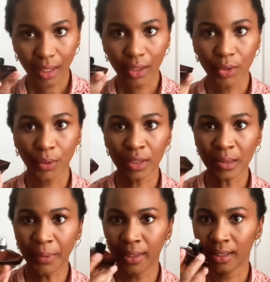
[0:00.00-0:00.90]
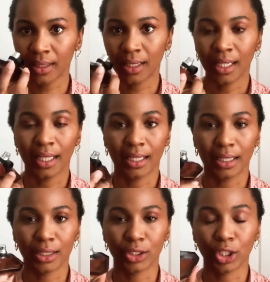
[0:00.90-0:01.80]
So this one
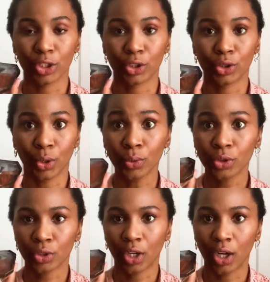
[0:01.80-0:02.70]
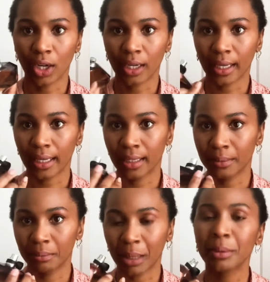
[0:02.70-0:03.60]
is so strong, and
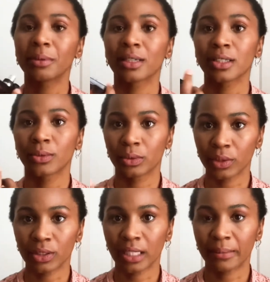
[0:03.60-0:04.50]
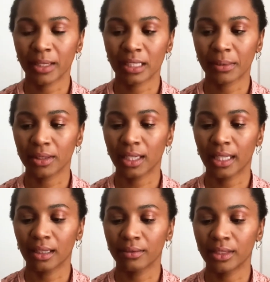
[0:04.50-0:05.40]
maybe because it was wintertime and I smelled it, I
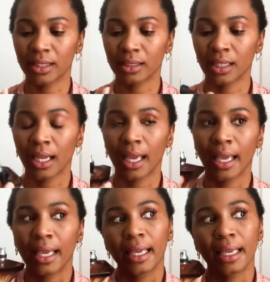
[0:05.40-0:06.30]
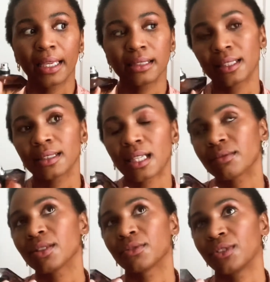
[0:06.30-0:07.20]
loved it. It does have
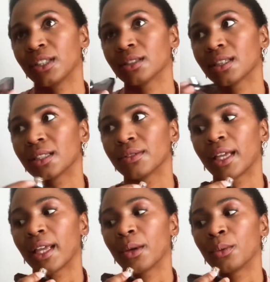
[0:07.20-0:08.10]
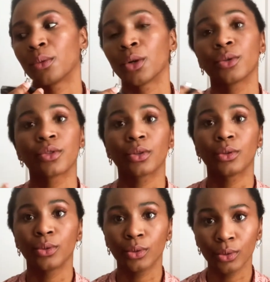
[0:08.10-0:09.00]
the feel of a rose
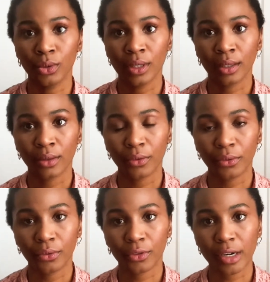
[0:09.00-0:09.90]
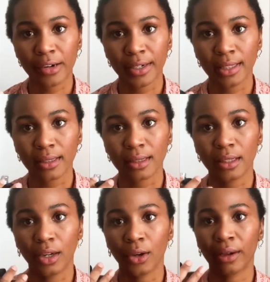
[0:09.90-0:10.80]
oud fragrance.
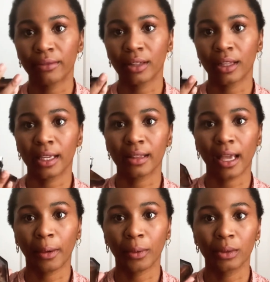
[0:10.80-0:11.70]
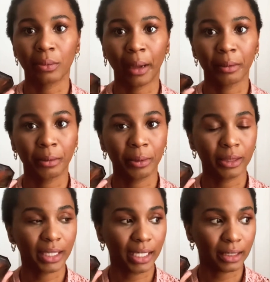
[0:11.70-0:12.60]
You know, I feel like that would probably
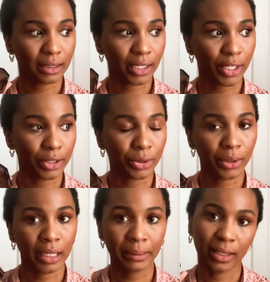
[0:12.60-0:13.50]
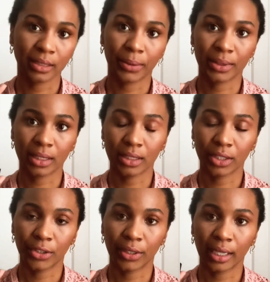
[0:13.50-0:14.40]
take this territory because I was
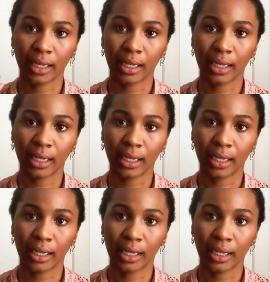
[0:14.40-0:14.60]
considering